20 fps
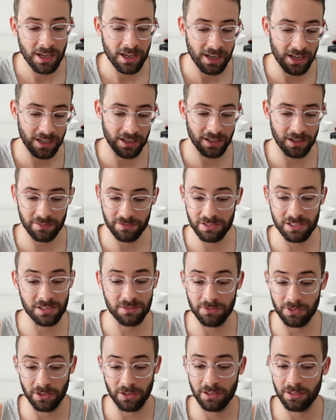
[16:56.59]
and I
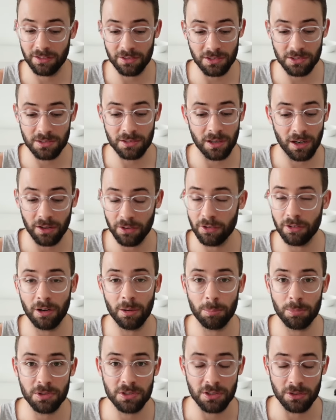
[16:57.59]
just feel like there's other
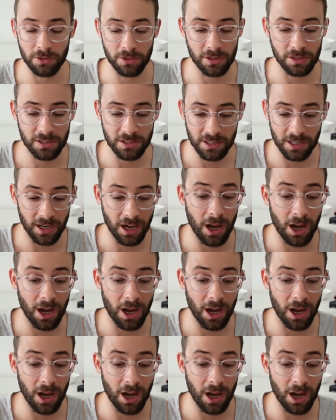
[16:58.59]
opportunities that